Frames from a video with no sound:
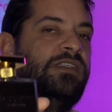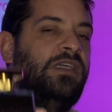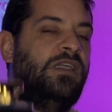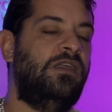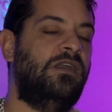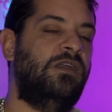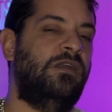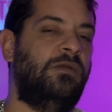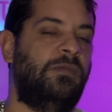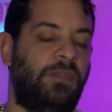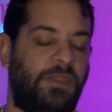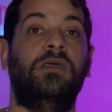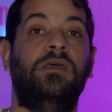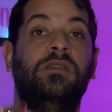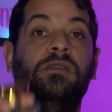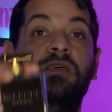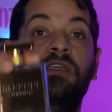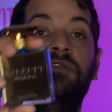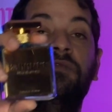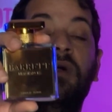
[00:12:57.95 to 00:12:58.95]
here?
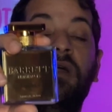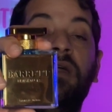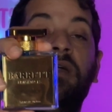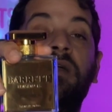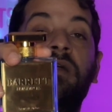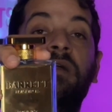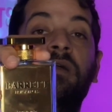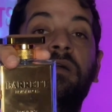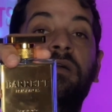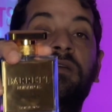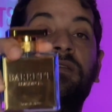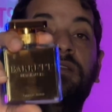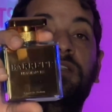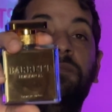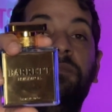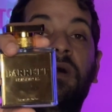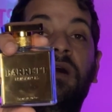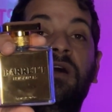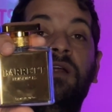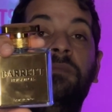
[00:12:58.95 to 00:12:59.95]
This right here is
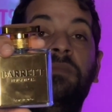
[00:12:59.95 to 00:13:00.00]
inspired